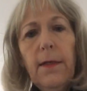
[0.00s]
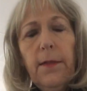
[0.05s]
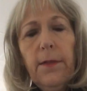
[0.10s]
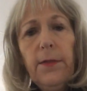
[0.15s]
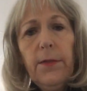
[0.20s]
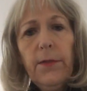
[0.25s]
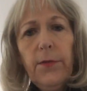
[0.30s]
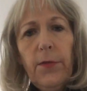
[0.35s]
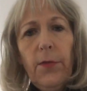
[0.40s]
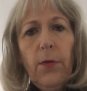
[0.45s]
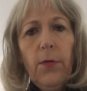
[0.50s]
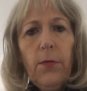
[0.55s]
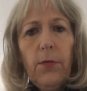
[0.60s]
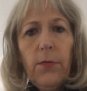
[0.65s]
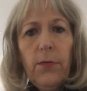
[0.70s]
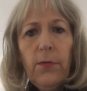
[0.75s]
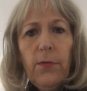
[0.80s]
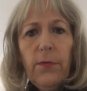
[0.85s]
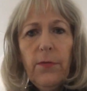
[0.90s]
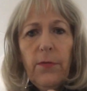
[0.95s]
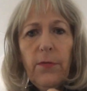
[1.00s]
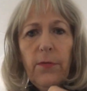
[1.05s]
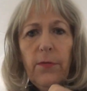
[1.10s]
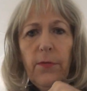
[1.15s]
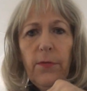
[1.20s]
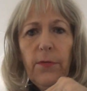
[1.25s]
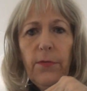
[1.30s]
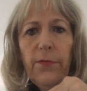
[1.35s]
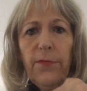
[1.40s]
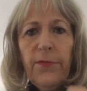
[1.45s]
Though
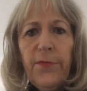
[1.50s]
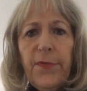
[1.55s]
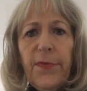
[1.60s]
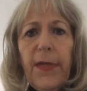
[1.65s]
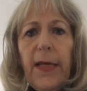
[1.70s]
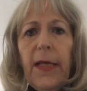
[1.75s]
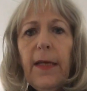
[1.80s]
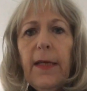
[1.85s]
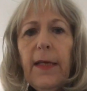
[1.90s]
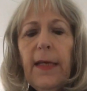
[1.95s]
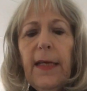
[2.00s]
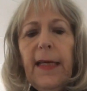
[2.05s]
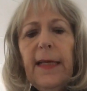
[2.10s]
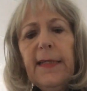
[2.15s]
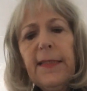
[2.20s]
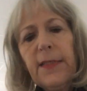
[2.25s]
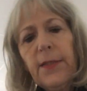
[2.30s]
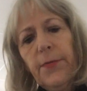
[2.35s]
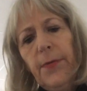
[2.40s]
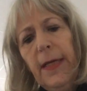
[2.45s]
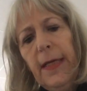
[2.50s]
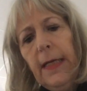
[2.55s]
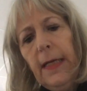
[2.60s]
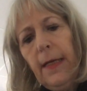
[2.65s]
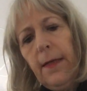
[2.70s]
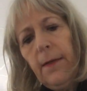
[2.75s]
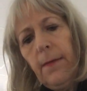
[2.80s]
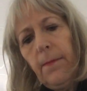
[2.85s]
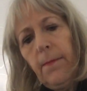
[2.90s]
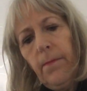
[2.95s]
in
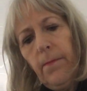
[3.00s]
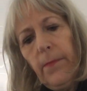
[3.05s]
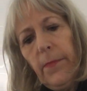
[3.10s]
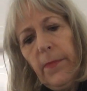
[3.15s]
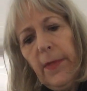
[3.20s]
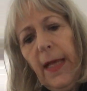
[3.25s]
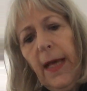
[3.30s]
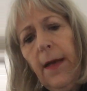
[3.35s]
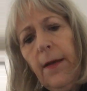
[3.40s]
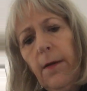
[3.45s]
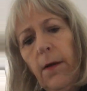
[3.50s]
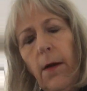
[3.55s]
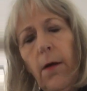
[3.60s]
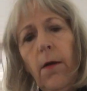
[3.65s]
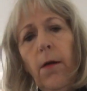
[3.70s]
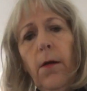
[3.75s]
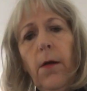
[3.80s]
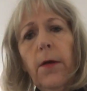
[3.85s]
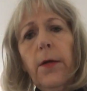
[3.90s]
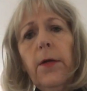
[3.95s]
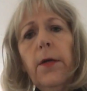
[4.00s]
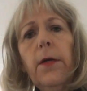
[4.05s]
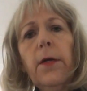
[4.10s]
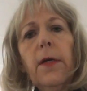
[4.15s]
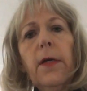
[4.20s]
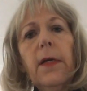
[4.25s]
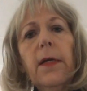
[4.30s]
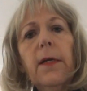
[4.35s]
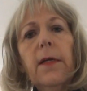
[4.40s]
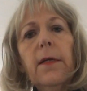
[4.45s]
Sweden there are
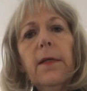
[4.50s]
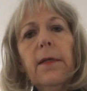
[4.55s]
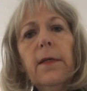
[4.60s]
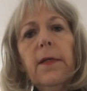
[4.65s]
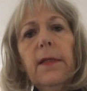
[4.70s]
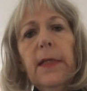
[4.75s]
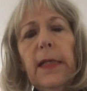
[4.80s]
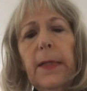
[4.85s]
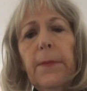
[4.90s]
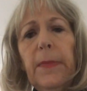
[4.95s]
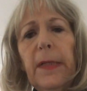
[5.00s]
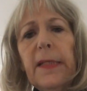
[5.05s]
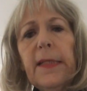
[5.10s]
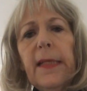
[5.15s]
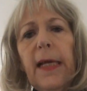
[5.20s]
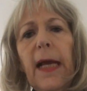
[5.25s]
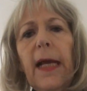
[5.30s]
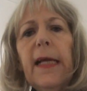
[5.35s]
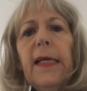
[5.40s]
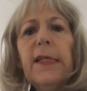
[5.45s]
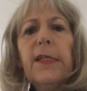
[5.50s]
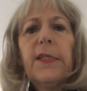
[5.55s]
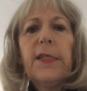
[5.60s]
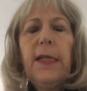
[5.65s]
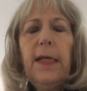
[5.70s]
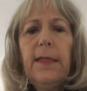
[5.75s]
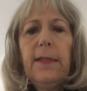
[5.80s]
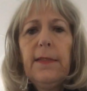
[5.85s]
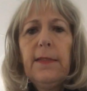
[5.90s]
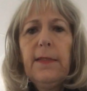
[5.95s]

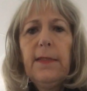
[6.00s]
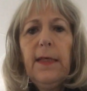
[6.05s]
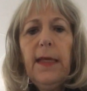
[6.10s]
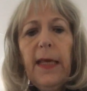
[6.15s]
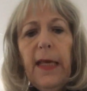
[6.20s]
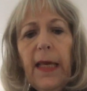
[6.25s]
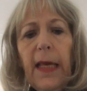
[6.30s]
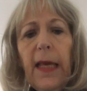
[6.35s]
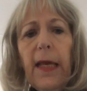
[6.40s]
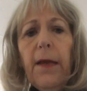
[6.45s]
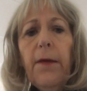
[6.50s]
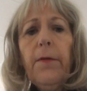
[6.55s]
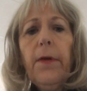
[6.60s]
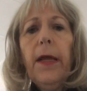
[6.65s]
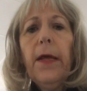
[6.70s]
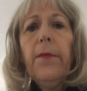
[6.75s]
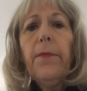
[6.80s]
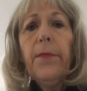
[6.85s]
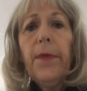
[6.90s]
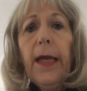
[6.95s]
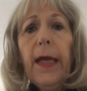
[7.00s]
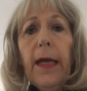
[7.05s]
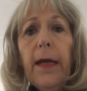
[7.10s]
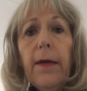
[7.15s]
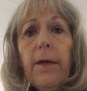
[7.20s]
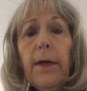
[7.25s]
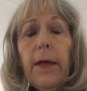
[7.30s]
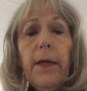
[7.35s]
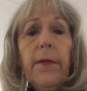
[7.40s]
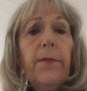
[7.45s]
limitations here and
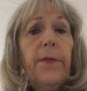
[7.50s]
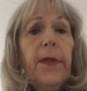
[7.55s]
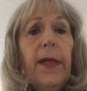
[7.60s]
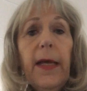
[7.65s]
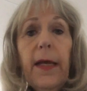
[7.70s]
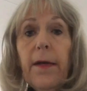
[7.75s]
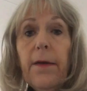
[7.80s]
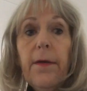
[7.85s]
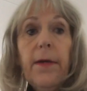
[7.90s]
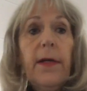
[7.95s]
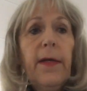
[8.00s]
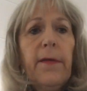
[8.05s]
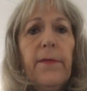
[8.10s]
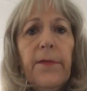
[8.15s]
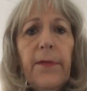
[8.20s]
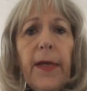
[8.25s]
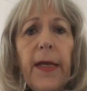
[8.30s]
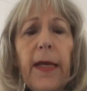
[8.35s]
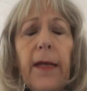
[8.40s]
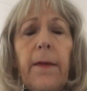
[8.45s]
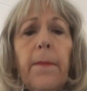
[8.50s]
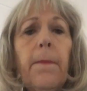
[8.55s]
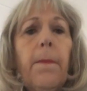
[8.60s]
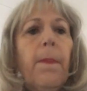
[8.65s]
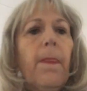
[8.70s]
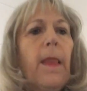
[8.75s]
there and there and there.